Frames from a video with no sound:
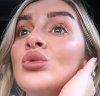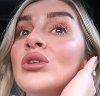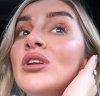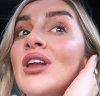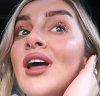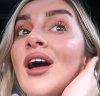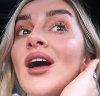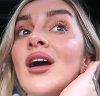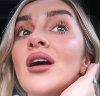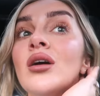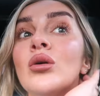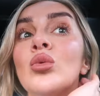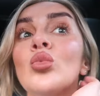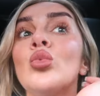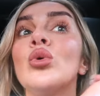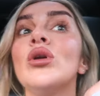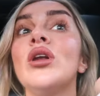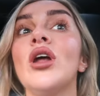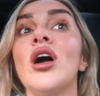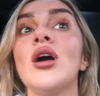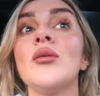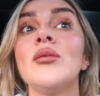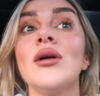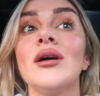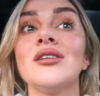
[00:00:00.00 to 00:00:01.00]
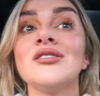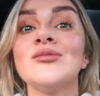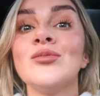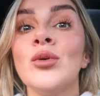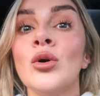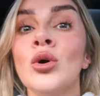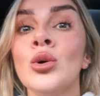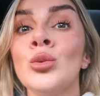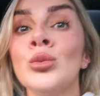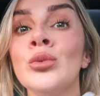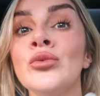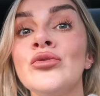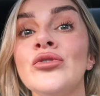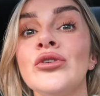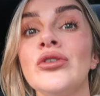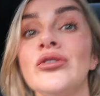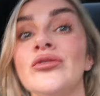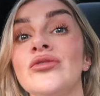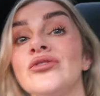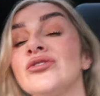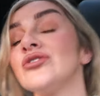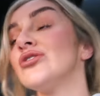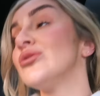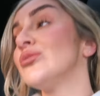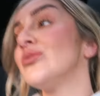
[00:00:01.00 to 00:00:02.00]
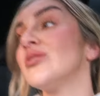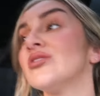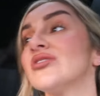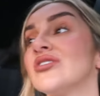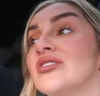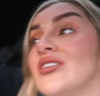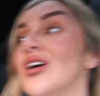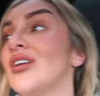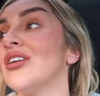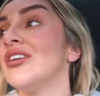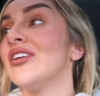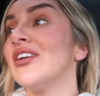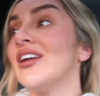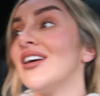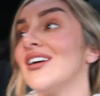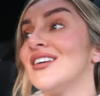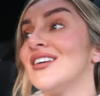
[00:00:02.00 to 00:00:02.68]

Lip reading: Will I be able to put up with you for 2 weeks on holiday?